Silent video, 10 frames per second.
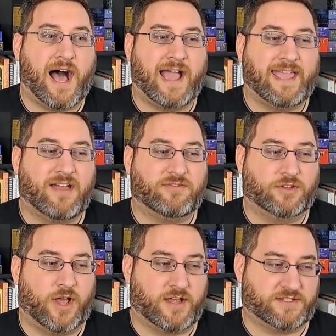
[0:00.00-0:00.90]
I have
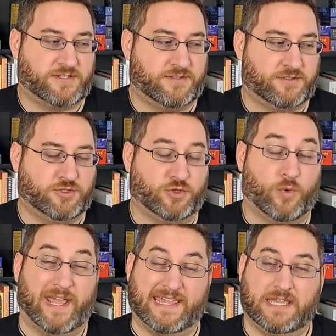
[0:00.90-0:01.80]
lost the
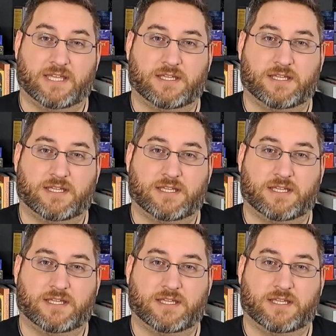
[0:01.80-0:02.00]
joy